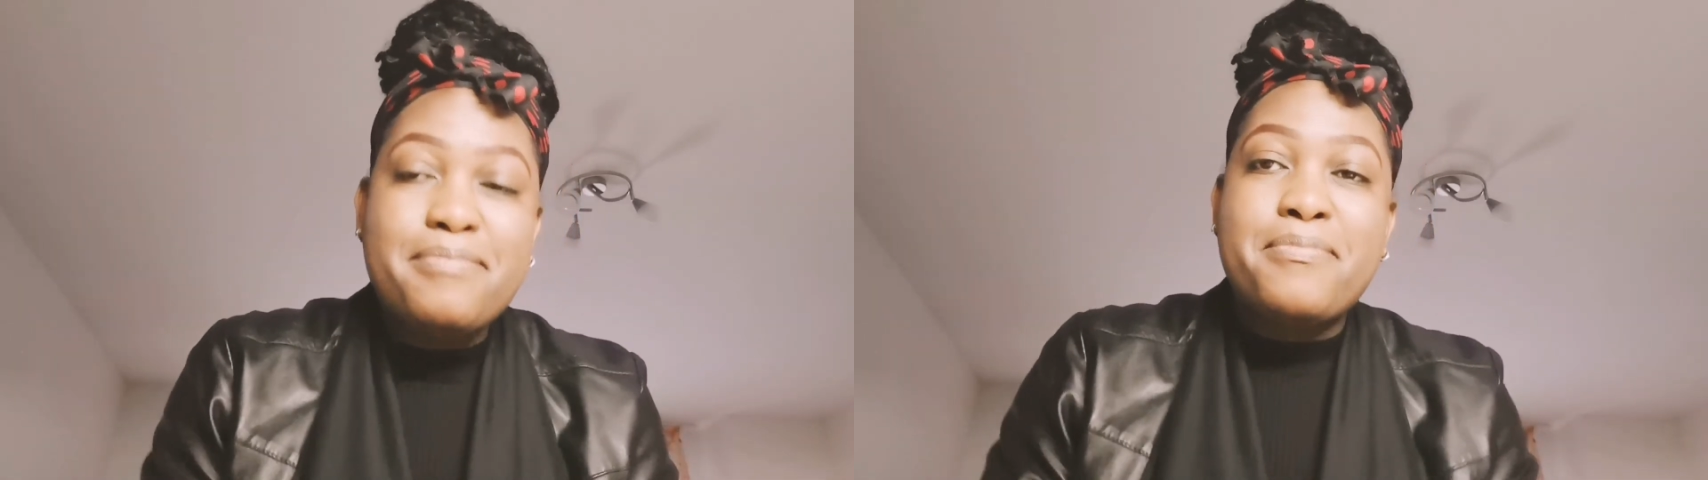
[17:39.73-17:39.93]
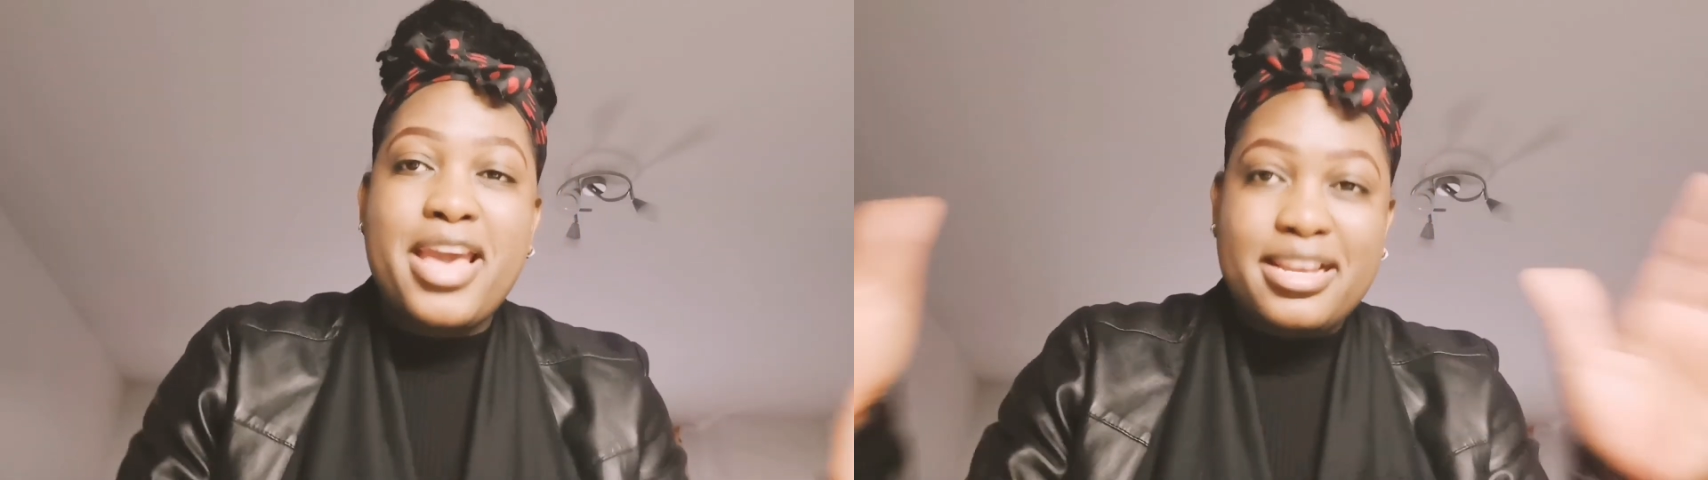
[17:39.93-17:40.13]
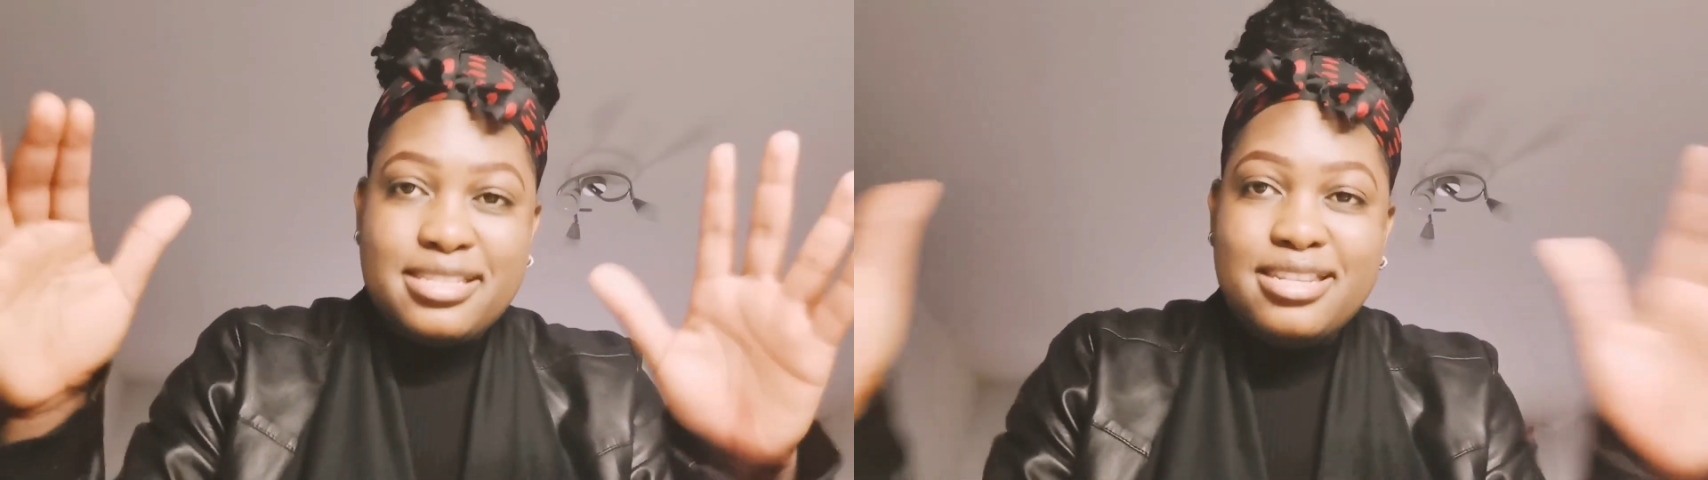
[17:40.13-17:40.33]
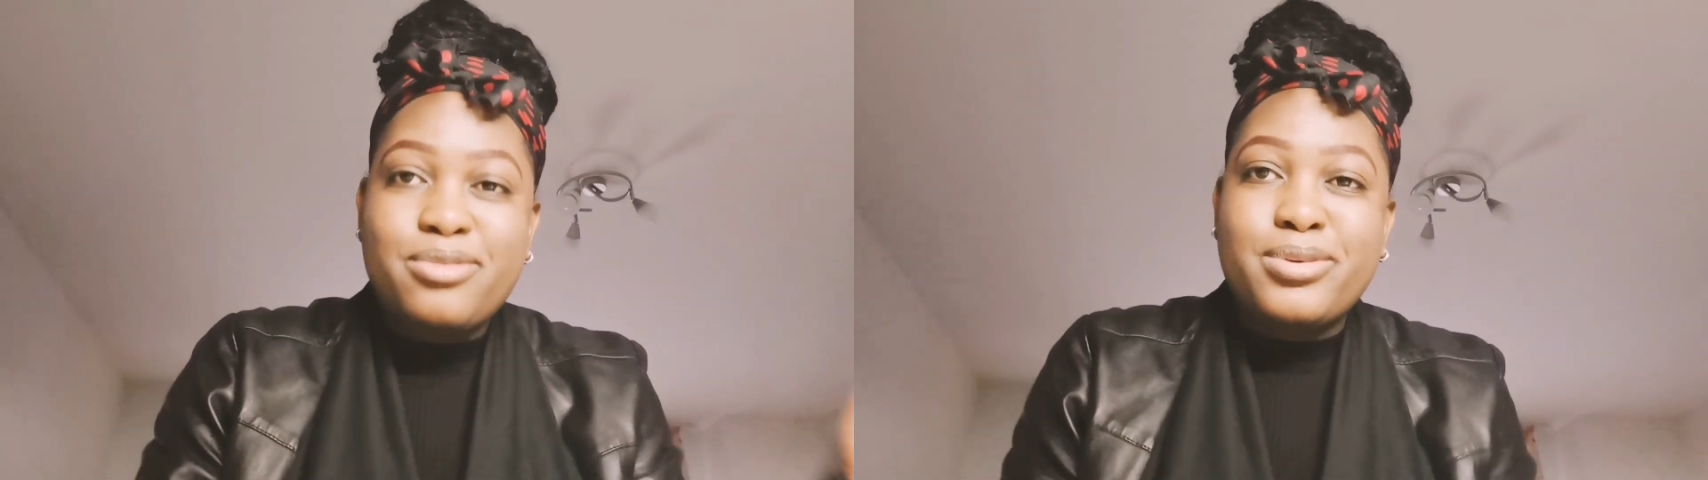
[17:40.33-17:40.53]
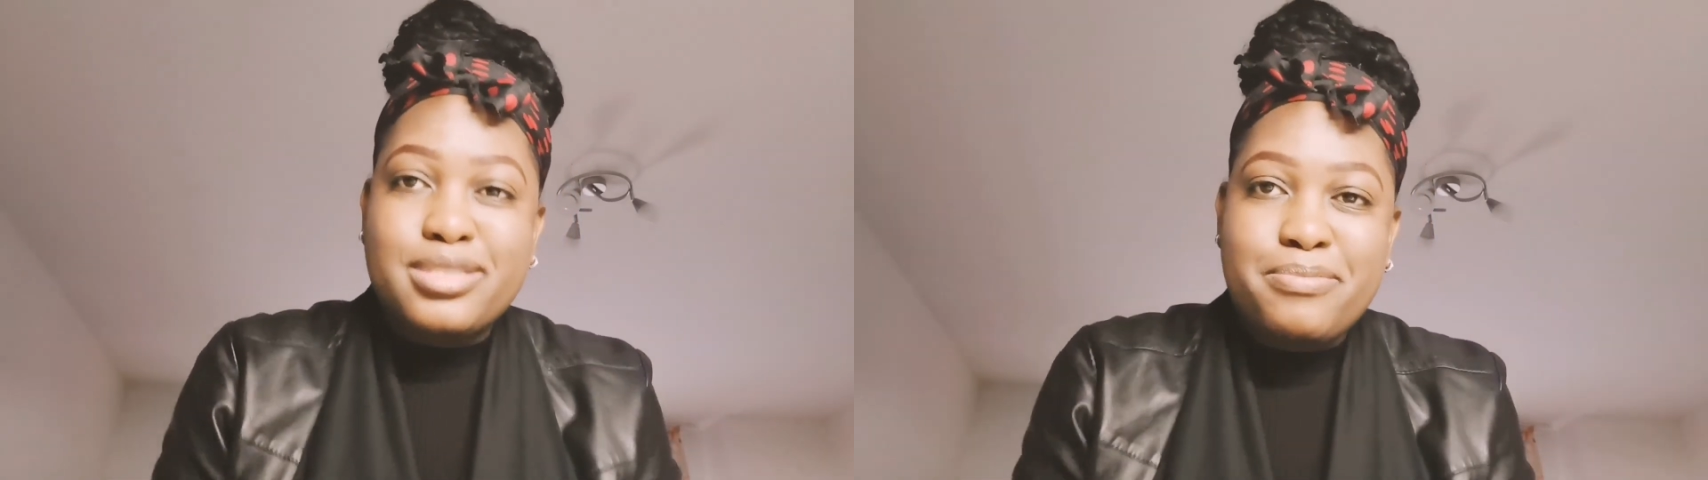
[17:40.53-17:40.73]

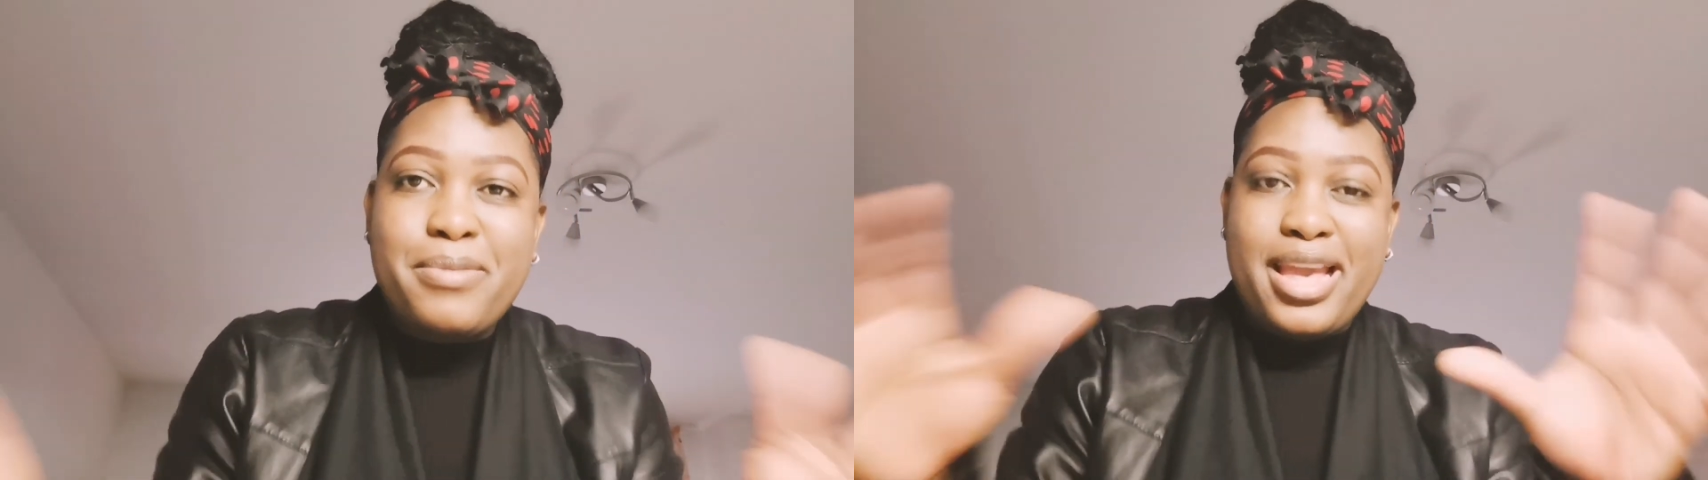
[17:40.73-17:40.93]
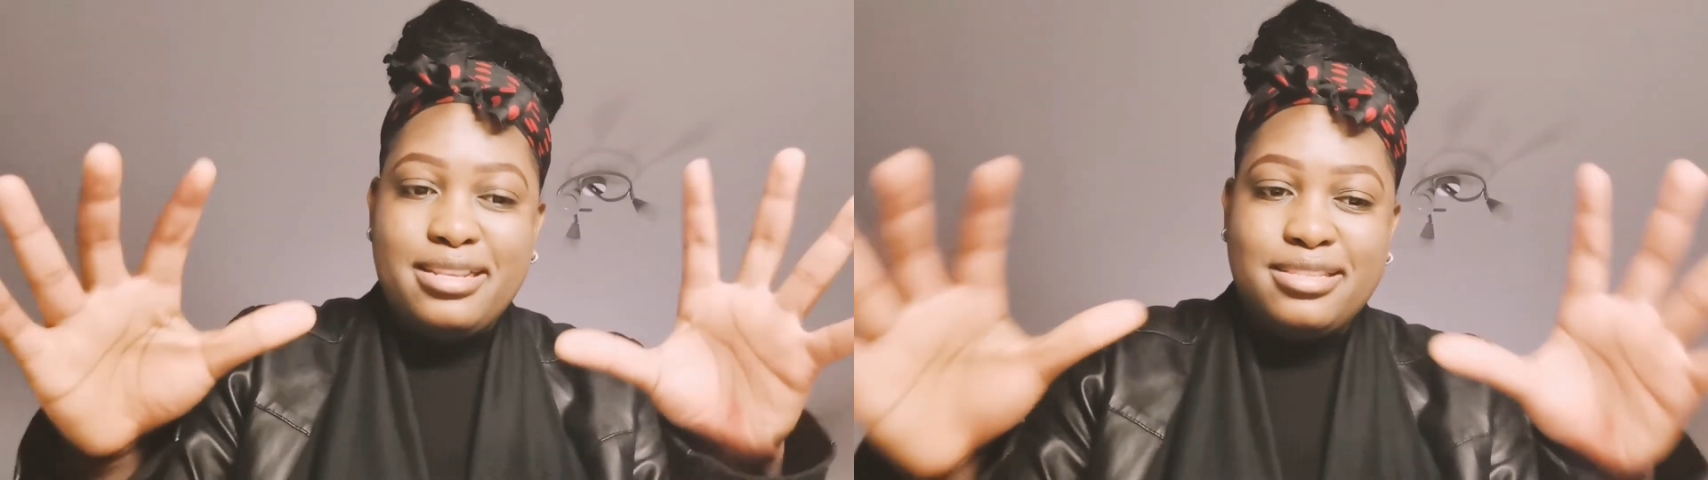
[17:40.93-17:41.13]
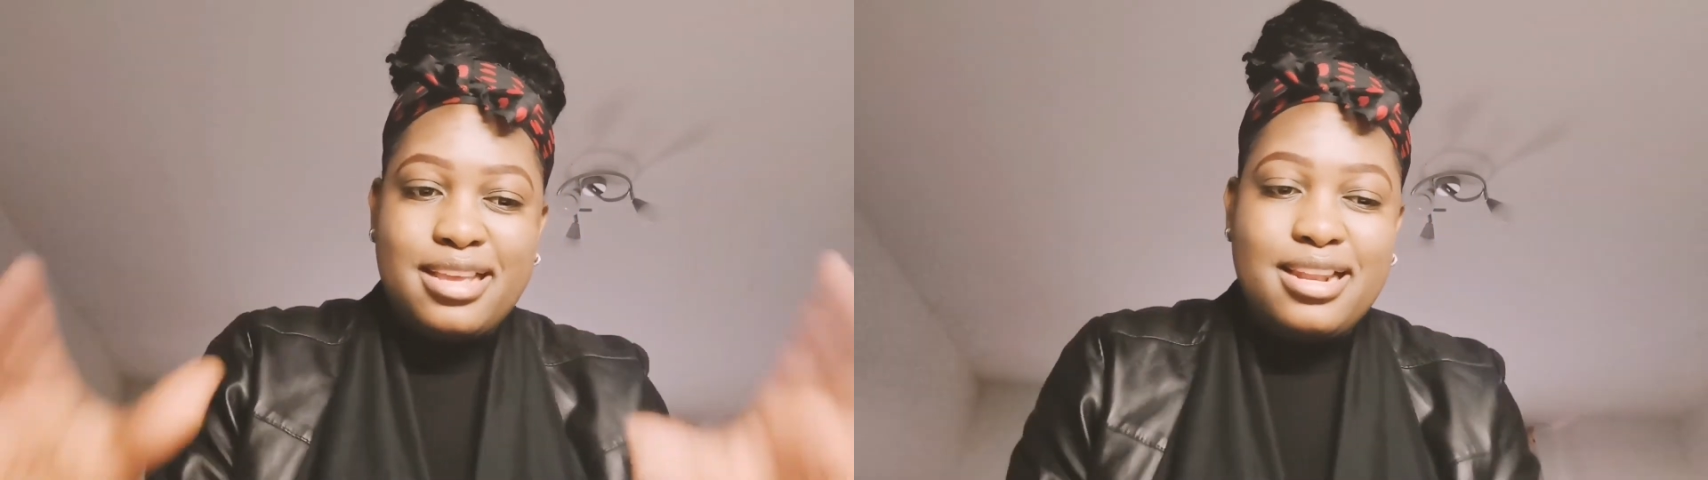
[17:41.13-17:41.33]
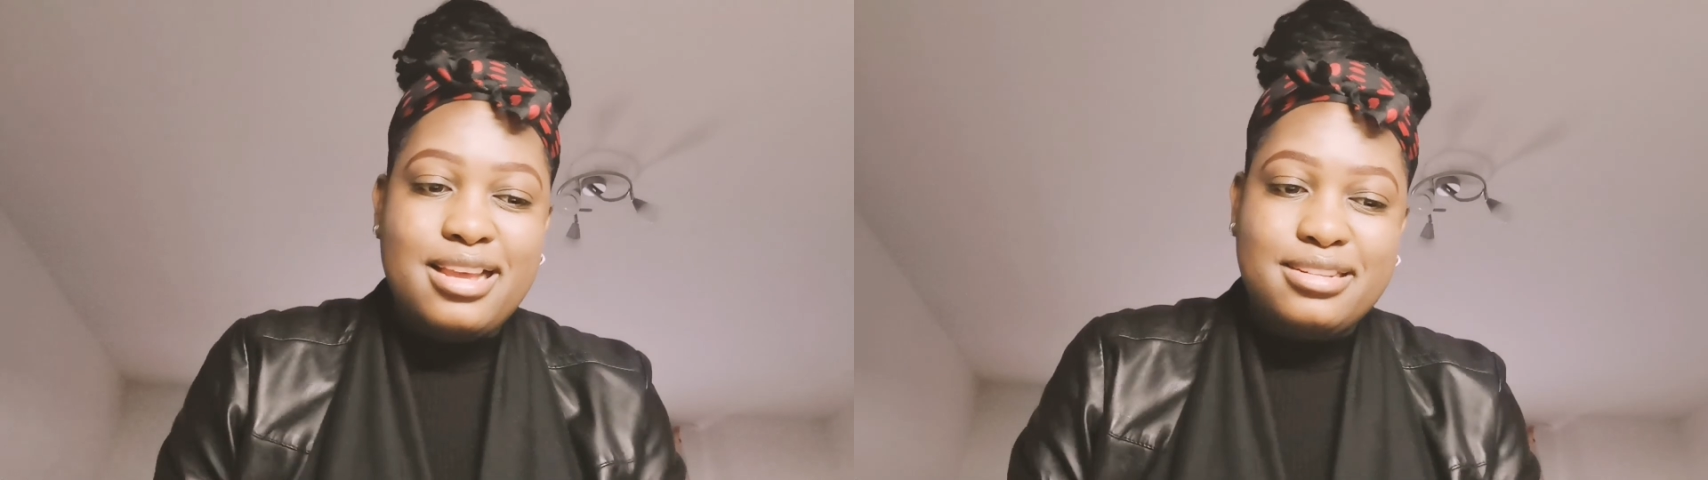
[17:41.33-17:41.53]
water basin,